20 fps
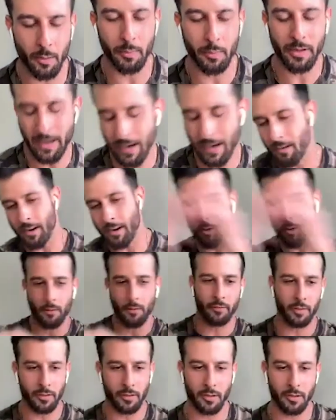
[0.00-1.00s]
But here I go off
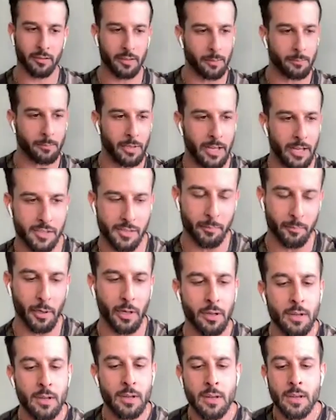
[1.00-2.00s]
on another damn tangent. But
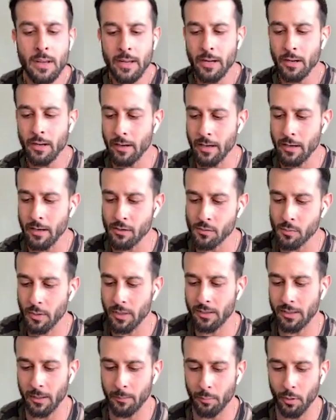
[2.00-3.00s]
here, here's what
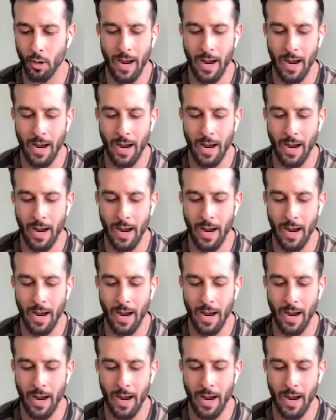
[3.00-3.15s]
it did, bro.